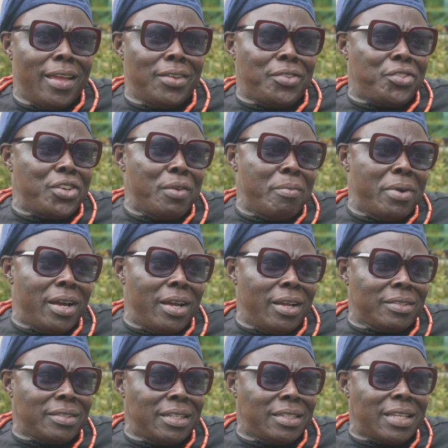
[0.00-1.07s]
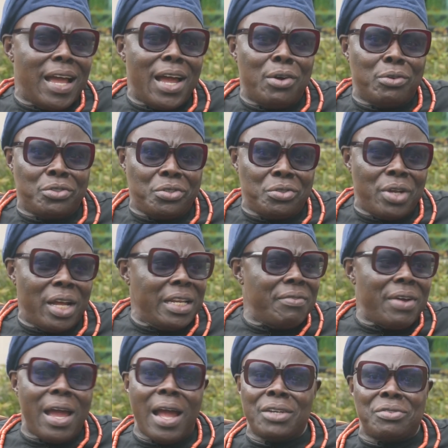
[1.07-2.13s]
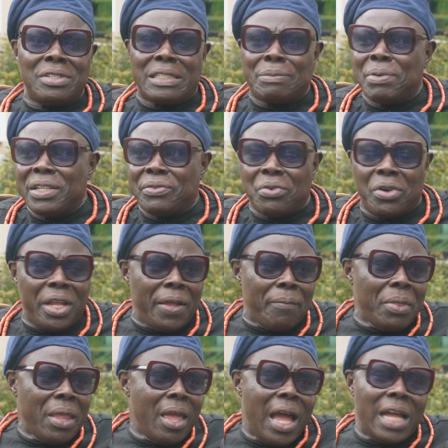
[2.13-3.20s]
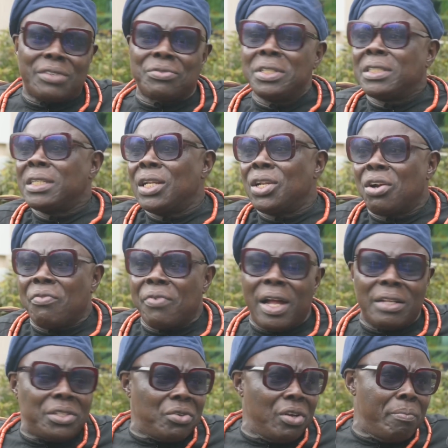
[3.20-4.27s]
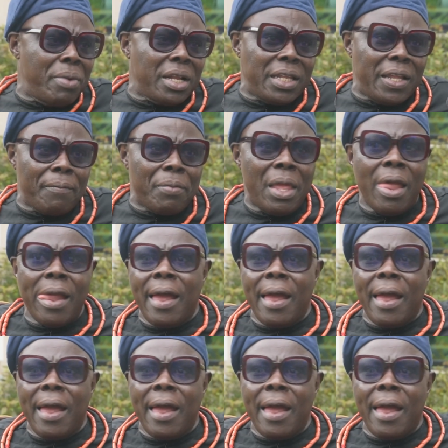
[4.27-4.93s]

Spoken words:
A chairman as a tout, you know. I never had respect for him. I've written a lot of articles about him.